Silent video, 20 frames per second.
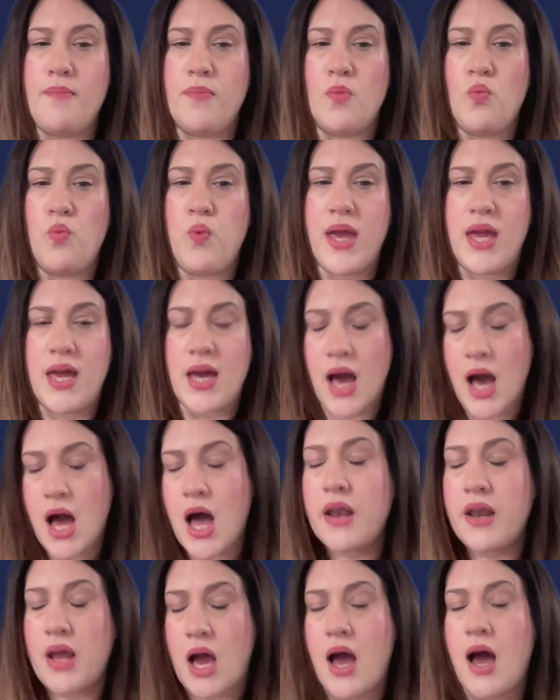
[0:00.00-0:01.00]
We
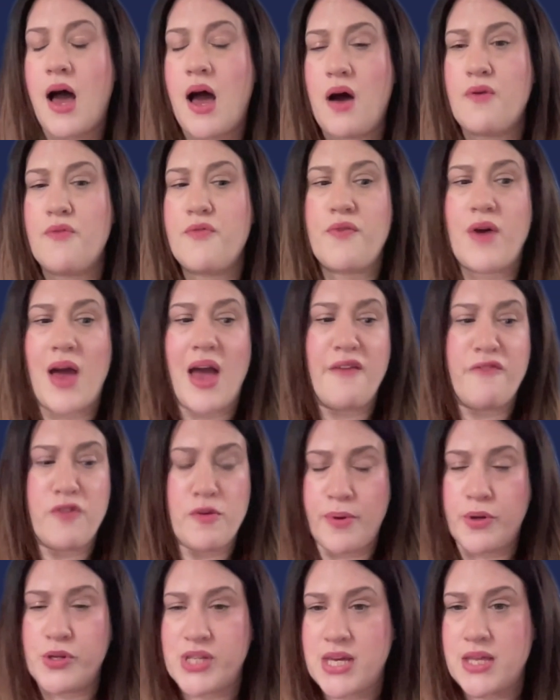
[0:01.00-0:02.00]
can't have
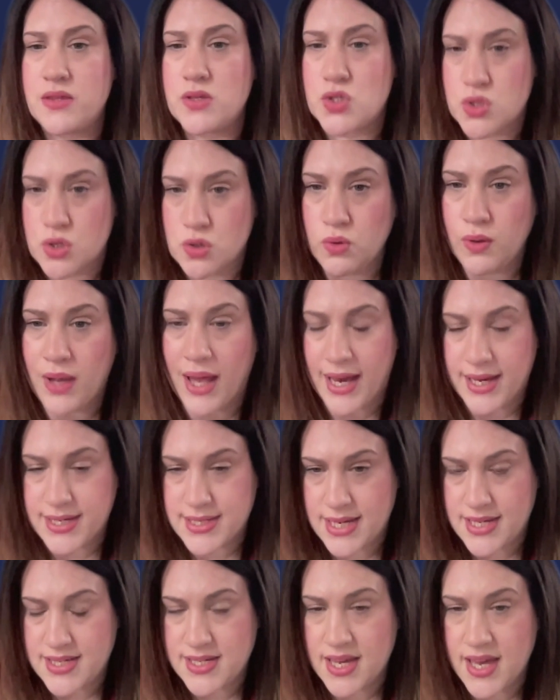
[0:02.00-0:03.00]
everybody in the school
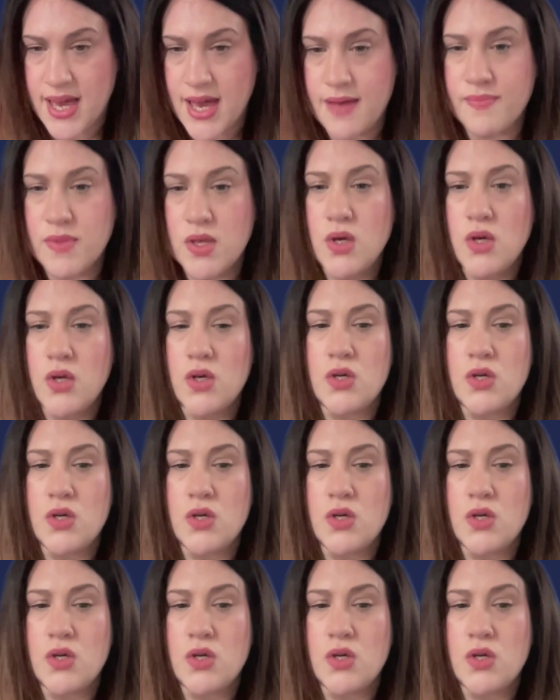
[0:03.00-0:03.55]
accessing it,